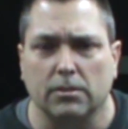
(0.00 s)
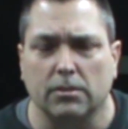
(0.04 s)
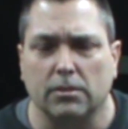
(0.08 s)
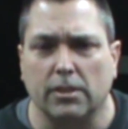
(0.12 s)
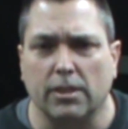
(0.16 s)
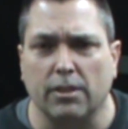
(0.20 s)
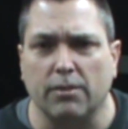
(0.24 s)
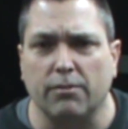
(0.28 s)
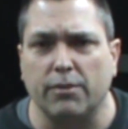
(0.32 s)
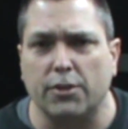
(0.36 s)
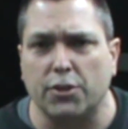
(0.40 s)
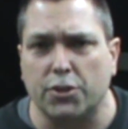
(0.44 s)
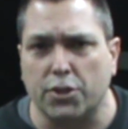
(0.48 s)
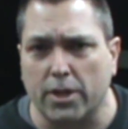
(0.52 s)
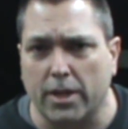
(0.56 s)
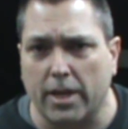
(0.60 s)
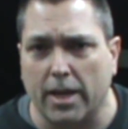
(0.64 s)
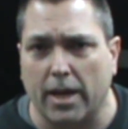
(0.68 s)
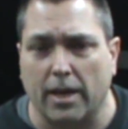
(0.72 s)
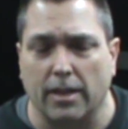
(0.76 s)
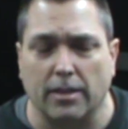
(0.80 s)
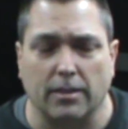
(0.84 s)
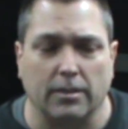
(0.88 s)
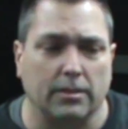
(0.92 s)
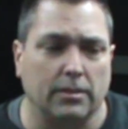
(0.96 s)
An efficient
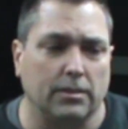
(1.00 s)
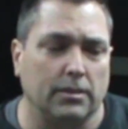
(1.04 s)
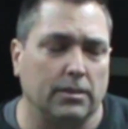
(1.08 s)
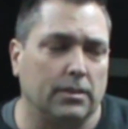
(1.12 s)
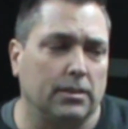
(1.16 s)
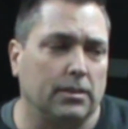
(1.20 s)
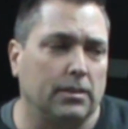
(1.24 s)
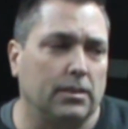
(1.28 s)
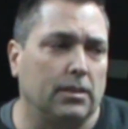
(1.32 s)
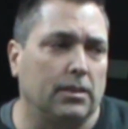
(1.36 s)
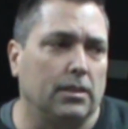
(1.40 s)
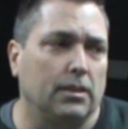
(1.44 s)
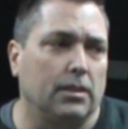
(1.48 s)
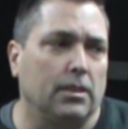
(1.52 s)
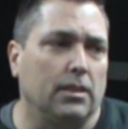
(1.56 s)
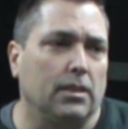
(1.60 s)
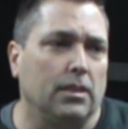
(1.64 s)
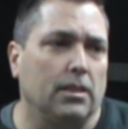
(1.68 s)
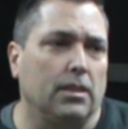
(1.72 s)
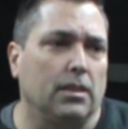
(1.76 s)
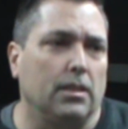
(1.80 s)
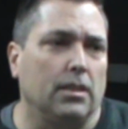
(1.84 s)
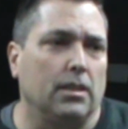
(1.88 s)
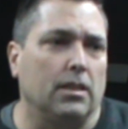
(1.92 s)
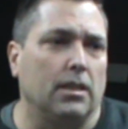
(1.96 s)
cat.
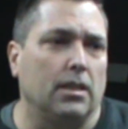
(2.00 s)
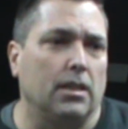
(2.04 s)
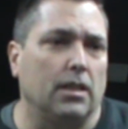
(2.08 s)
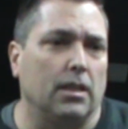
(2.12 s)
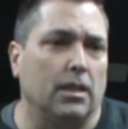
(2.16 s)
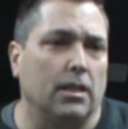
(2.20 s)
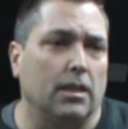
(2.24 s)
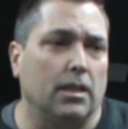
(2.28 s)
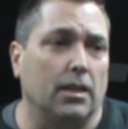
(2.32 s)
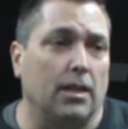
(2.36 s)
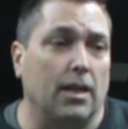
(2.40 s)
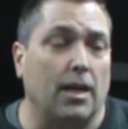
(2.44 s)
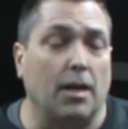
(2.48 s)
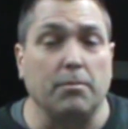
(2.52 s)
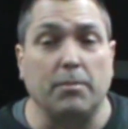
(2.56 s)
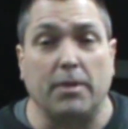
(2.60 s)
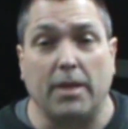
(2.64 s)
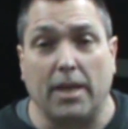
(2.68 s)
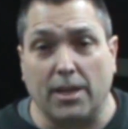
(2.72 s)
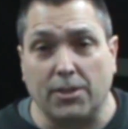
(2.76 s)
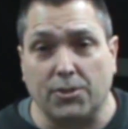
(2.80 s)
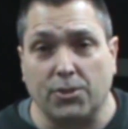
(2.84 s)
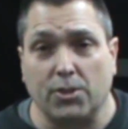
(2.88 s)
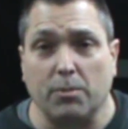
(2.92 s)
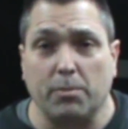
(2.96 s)
I'm
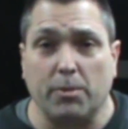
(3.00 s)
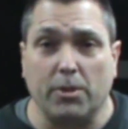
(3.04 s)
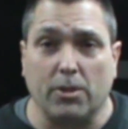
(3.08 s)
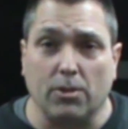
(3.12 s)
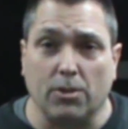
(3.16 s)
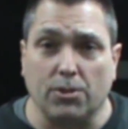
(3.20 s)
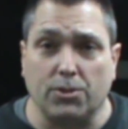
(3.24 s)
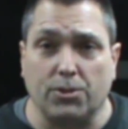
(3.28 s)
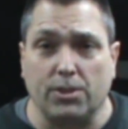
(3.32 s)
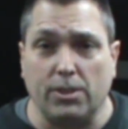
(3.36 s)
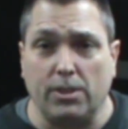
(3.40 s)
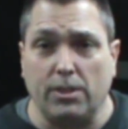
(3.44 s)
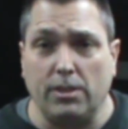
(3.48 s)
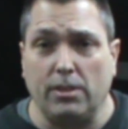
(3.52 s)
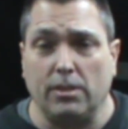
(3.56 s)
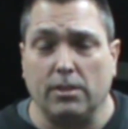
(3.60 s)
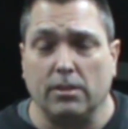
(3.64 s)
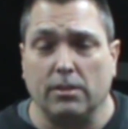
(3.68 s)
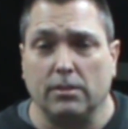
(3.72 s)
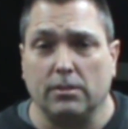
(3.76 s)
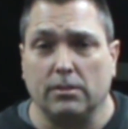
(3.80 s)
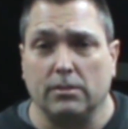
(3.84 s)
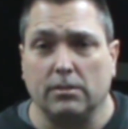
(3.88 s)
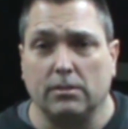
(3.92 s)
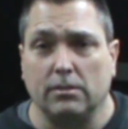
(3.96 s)
guessing because the
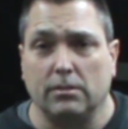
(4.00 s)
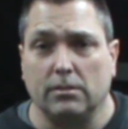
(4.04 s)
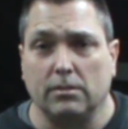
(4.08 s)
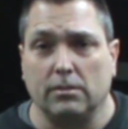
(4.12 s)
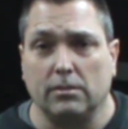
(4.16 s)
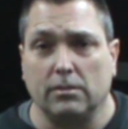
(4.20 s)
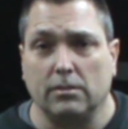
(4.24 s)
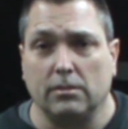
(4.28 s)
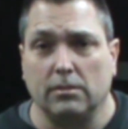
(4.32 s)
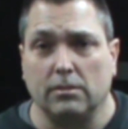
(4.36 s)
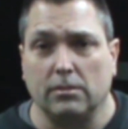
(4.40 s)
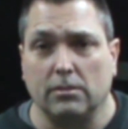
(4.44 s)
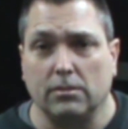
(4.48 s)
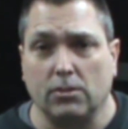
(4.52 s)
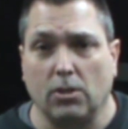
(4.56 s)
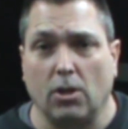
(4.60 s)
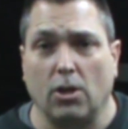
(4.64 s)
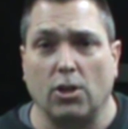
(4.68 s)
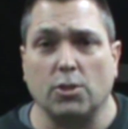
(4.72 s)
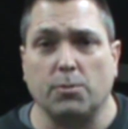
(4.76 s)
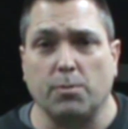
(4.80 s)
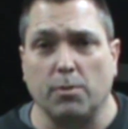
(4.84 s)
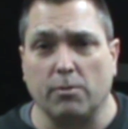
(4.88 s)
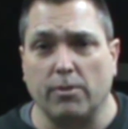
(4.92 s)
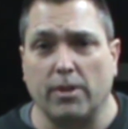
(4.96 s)

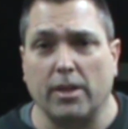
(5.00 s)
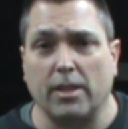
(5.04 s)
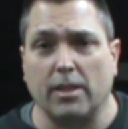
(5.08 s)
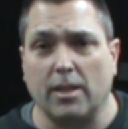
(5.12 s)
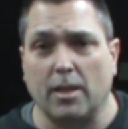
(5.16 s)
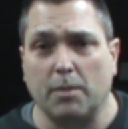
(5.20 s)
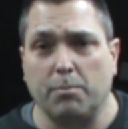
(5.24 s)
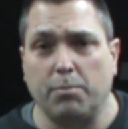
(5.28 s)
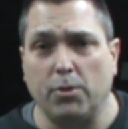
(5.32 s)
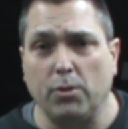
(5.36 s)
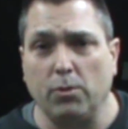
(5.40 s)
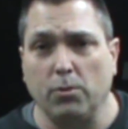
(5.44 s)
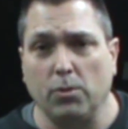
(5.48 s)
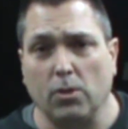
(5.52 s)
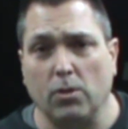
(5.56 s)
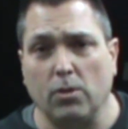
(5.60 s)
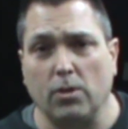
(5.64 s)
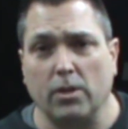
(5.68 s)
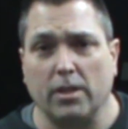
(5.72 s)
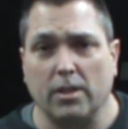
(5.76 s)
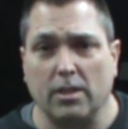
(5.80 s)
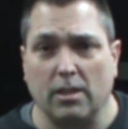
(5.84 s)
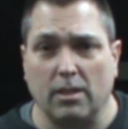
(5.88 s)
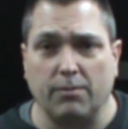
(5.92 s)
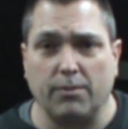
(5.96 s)
car's been running like poo
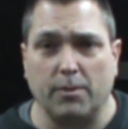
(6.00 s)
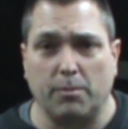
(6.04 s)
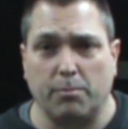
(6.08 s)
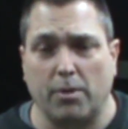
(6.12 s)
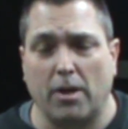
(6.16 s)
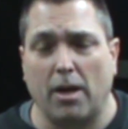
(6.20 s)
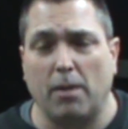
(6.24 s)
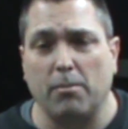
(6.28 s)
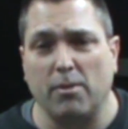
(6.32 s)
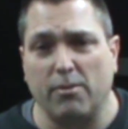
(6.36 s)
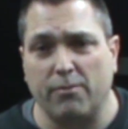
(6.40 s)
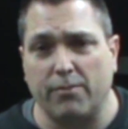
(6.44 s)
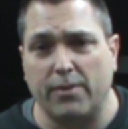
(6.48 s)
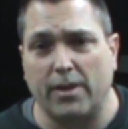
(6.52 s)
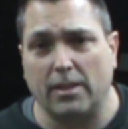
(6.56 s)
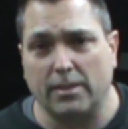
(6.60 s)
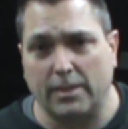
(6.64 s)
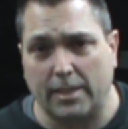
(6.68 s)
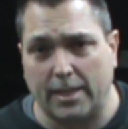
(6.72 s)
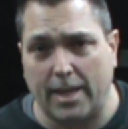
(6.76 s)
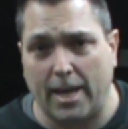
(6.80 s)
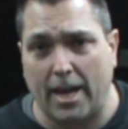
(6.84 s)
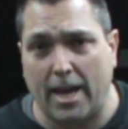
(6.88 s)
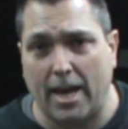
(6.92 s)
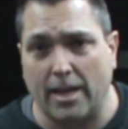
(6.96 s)
long enough, it probably fouled
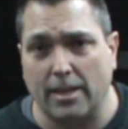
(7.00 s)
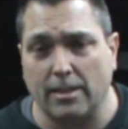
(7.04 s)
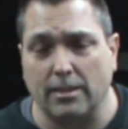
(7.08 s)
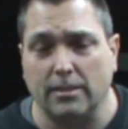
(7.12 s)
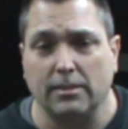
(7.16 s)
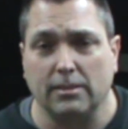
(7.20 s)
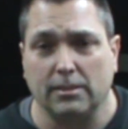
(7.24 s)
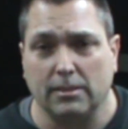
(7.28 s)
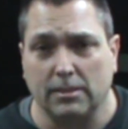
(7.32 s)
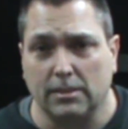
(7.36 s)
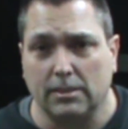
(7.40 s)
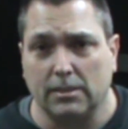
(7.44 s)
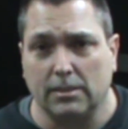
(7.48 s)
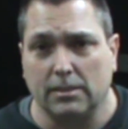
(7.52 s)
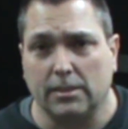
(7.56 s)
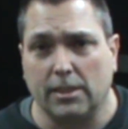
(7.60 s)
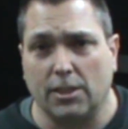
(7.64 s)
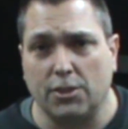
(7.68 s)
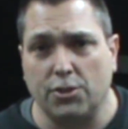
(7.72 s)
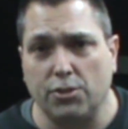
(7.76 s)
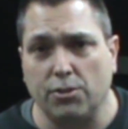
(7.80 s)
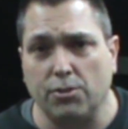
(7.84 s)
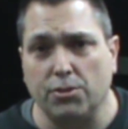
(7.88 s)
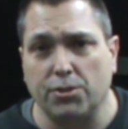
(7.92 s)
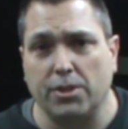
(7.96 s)
the cat.
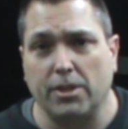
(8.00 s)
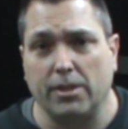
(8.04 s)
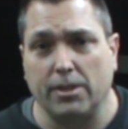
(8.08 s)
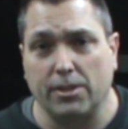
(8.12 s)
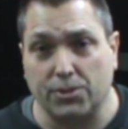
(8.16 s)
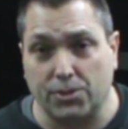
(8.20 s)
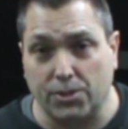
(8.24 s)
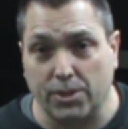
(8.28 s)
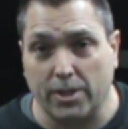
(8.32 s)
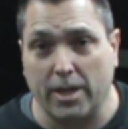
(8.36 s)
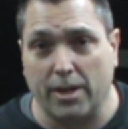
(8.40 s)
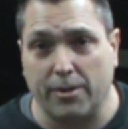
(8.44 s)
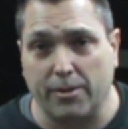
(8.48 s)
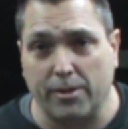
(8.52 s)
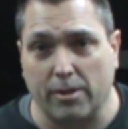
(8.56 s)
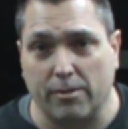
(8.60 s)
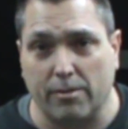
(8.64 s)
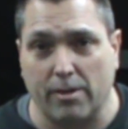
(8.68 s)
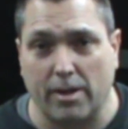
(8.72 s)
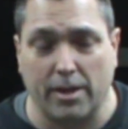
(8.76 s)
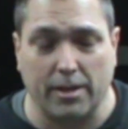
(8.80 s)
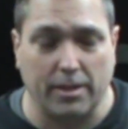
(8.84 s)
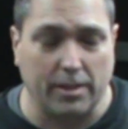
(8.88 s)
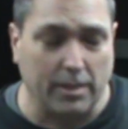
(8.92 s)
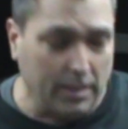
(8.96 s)
That's usually the scenario,
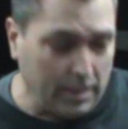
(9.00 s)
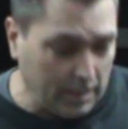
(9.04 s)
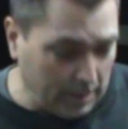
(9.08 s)
right?